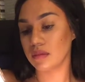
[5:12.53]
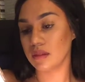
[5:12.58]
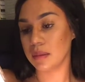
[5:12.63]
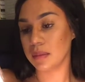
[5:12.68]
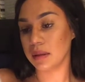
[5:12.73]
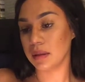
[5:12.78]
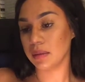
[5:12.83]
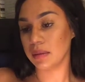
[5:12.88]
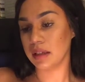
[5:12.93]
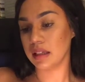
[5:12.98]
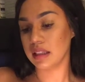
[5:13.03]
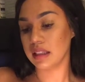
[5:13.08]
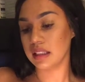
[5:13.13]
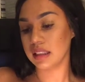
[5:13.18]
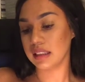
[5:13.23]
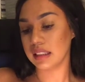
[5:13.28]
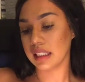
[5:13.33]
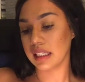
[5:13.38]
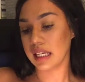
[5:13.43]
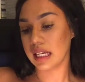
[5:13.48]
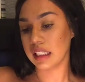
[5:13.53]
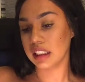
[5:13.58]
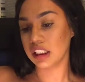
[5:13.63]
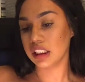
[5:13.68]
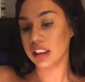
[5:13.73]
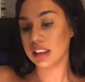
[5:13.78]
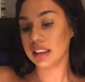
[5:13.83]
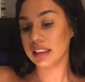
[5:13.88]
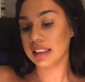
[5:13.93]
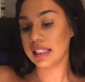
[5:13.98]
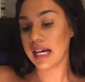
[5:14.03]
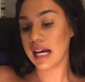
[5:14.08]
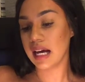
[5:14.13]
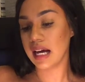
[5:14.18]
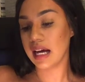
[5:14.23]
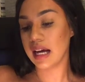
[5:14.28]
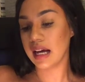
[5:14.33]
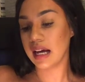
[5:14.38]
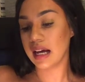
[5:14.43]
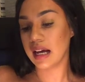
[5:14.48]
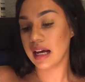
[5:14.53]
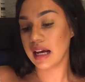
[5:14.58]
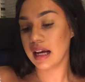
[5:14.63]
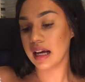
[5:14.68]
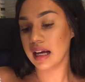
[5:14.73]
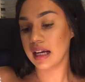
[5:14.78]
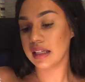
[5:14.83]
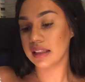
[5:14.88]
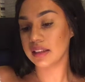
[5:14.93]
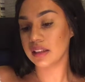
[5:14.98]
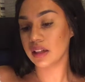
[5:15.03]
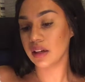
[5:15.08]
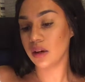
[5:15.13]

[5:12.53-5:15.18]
me read this again. She said,